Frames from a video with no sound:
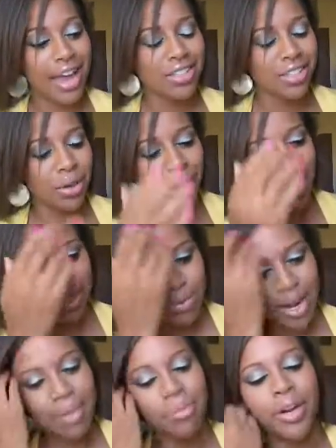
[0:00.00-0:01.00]
Okay, so what else
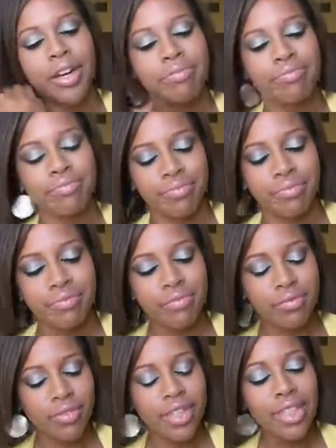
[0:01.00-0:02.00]
would I bring?
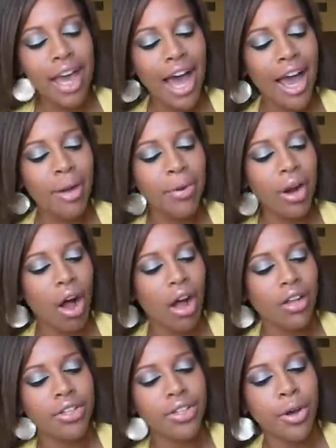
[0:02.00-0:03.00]
I would
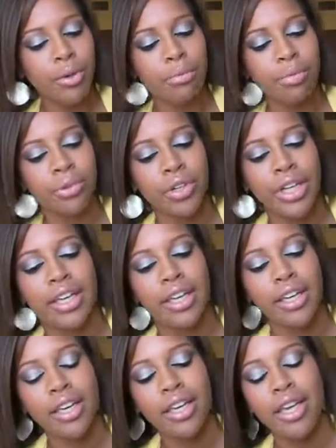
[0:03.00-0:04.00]
also
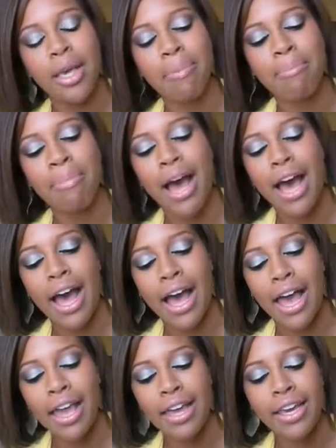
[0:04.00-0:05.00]
bring
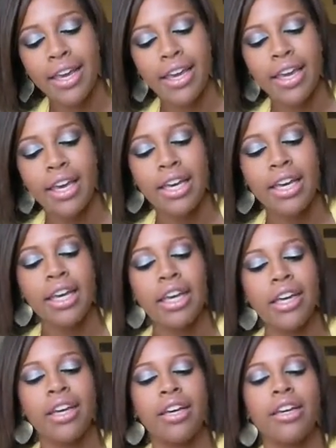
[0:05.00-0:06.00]
my
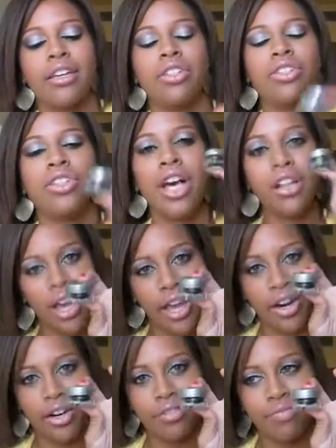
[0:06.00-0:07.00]
gel
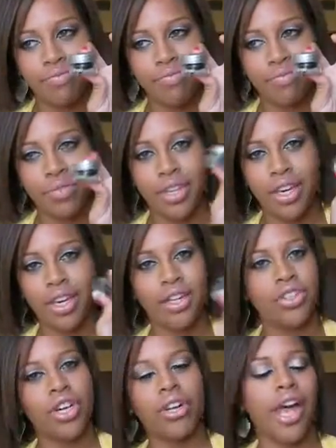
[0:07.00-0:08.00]
liner.
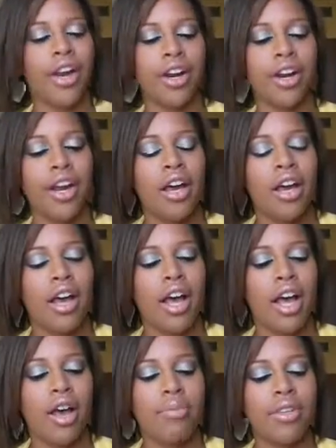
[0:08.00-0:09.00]
Any gel liner.
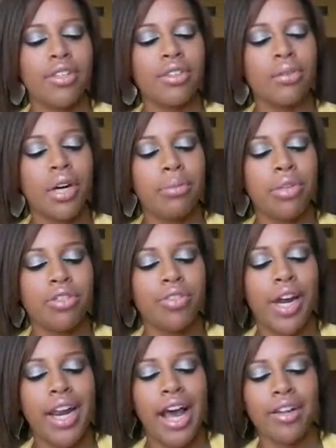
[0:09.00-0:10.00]
This is the one I'm using
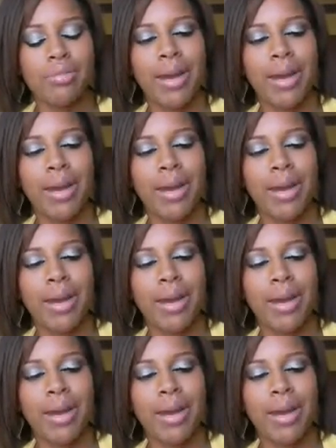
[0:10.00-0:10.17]
right now.